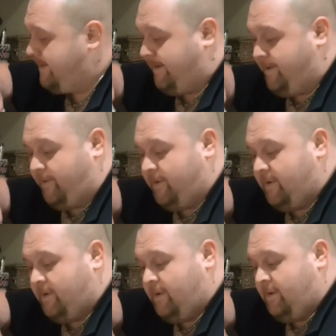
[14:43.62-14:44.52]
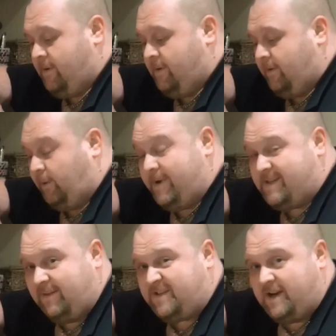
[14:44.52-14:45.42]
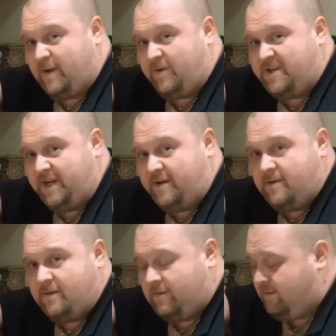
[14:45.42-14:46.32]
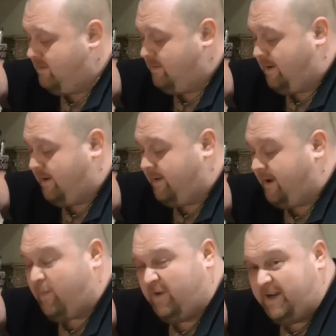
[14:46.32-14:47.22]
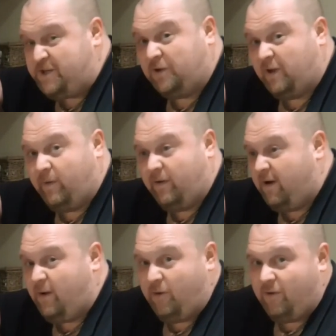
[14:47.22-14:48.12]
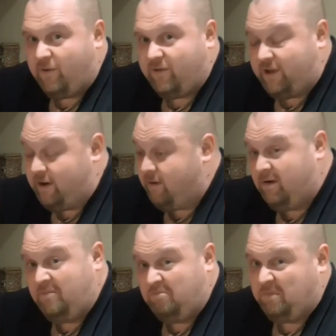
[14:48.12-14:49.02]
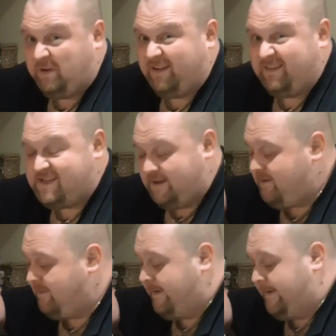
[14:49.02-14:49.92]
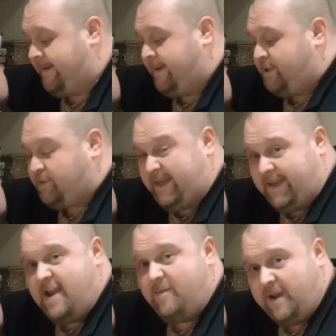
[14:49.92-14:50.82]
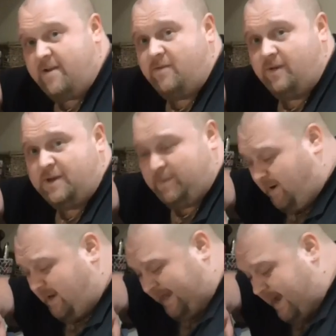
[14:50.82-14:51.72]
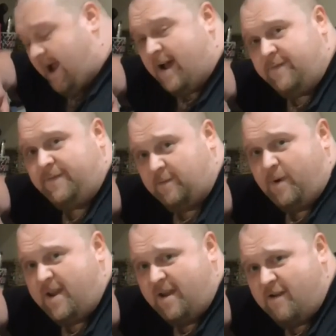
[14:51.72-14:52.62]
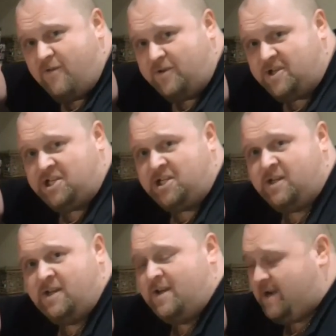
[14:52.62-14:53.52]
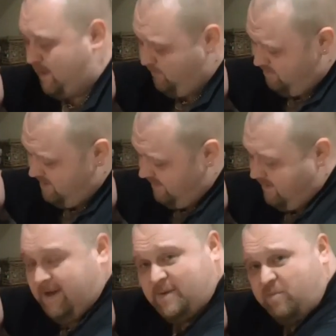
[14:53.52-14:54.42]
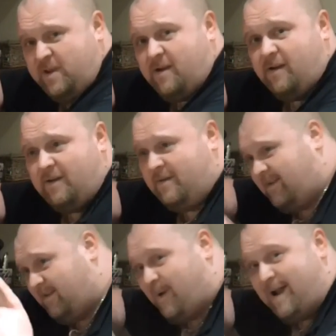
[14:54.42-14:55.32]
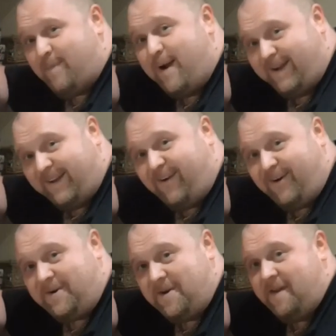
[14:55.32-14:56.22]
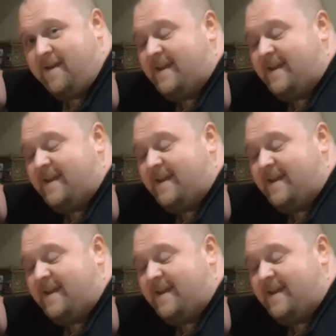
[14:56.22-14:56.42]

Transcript: Now, Lewis lives in Aberdeen, and Aberdeen's only about an hour north of here, glad to say. So he came down to my gaff, to my house, and we made this beer in my back garden.